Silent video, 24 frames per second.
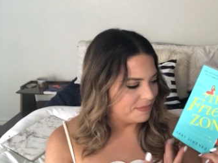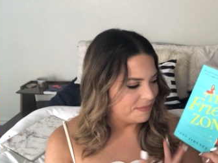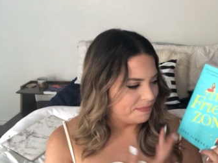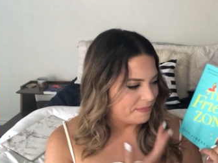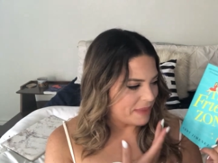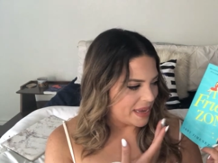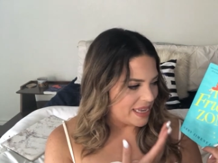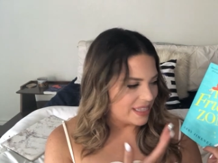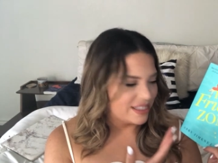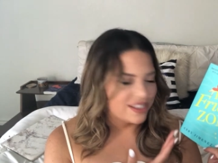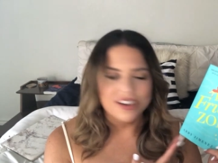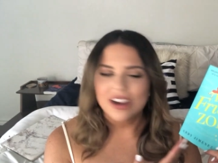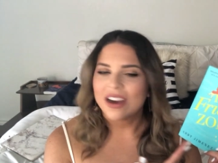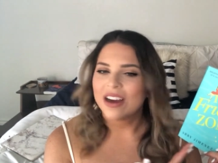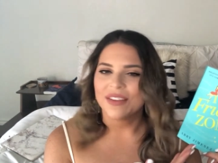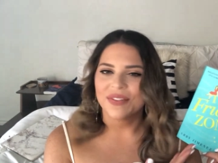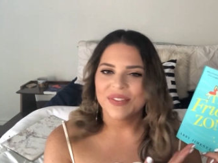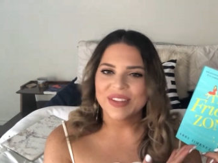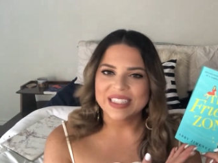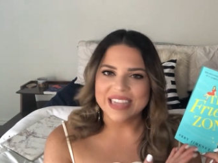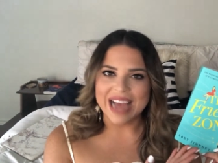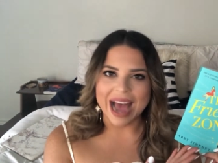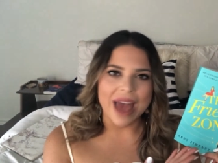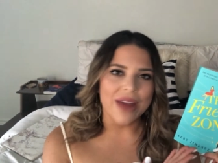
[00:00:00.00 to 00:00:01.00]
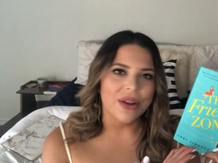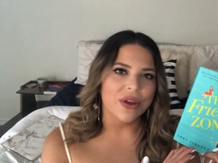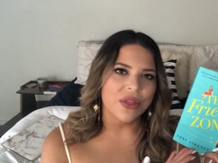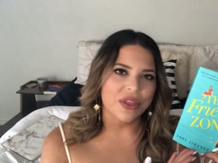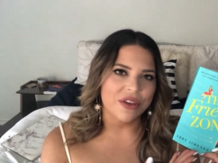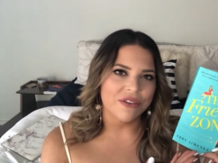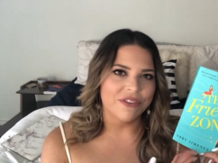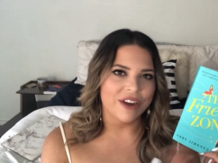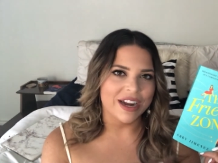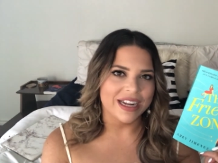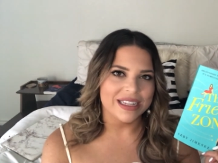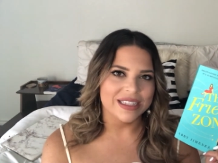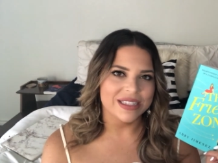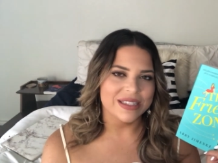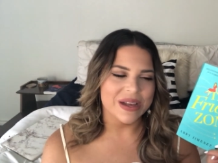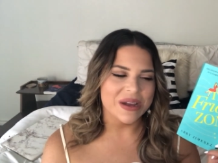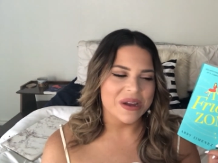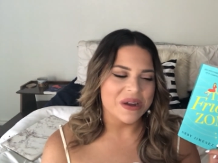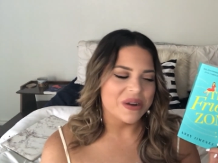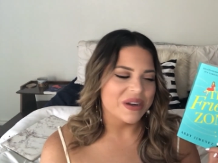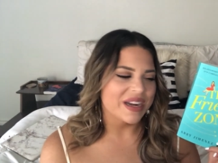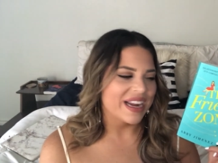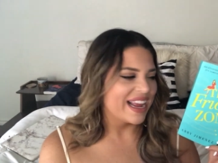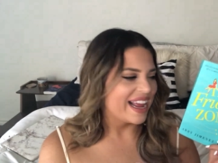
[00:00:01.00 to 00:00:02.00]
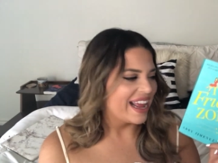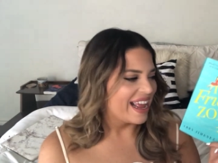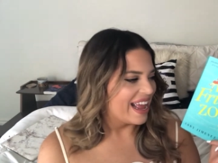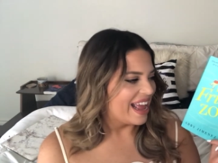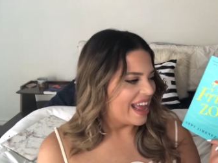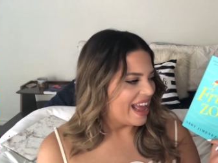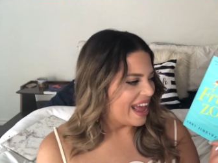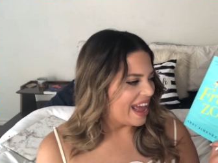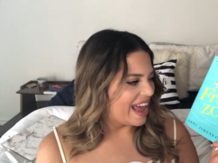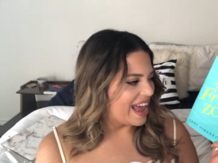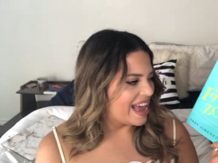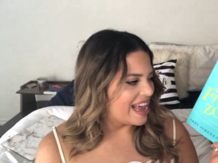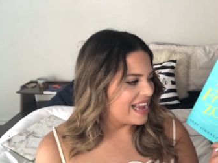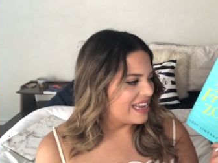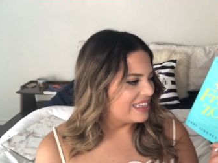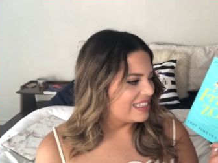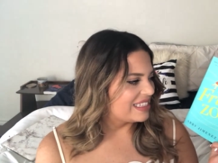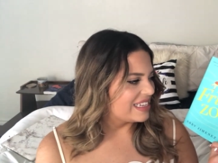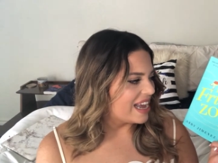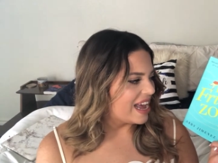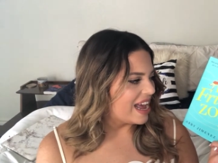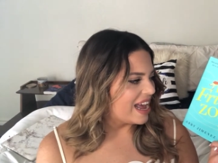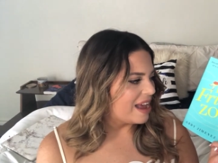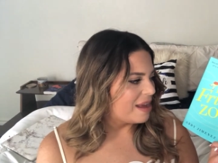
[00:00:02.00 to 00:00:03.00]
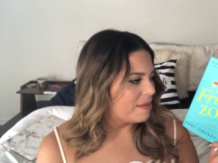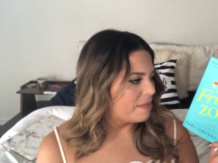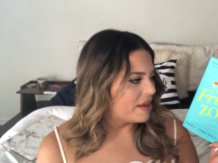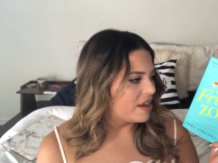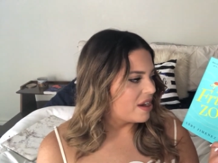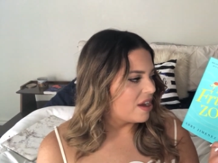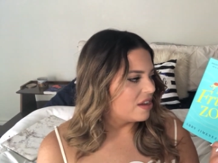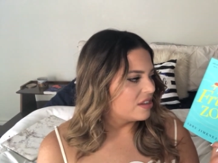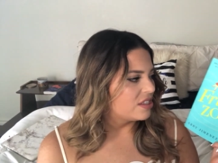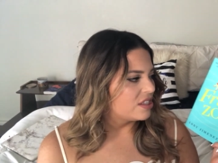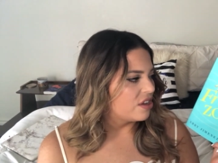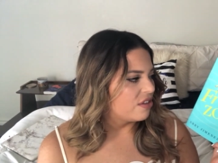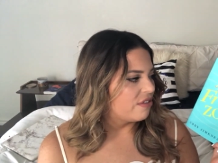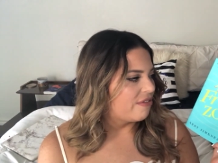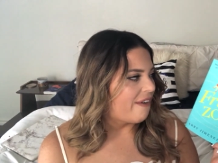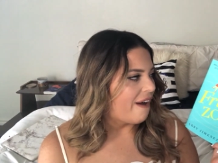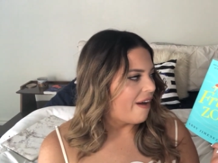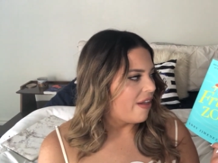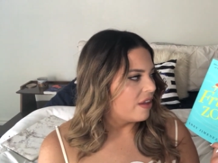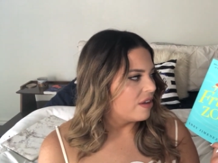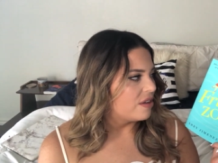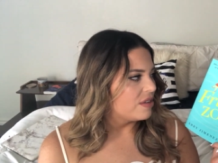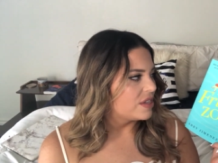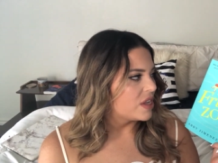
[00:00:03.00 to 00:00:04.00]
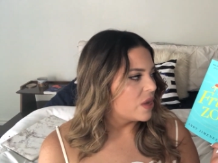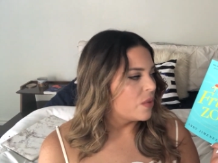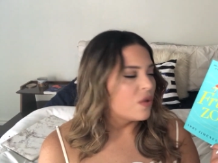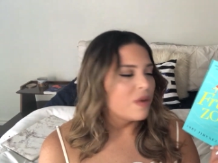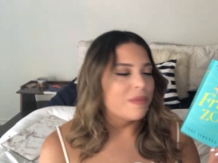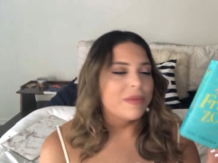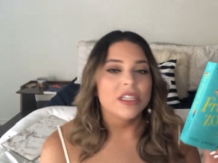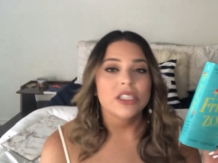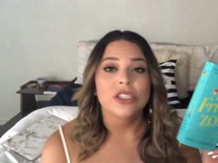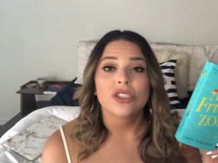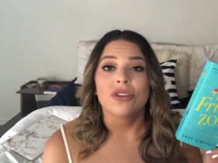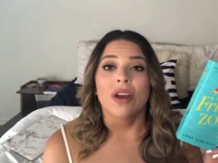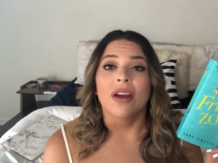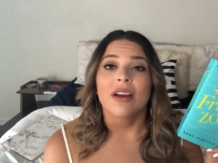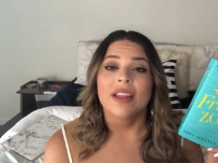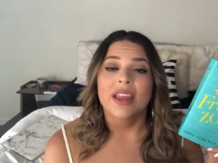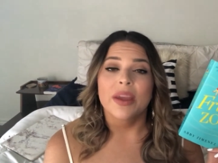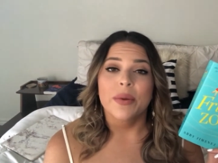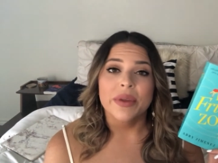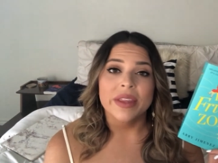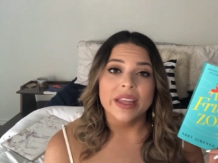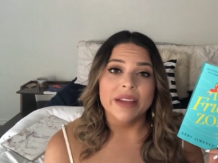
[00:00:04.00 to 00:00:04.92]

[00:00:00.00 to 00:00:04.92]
based on the title, The Friend Zone. And it also follows a woman struggling with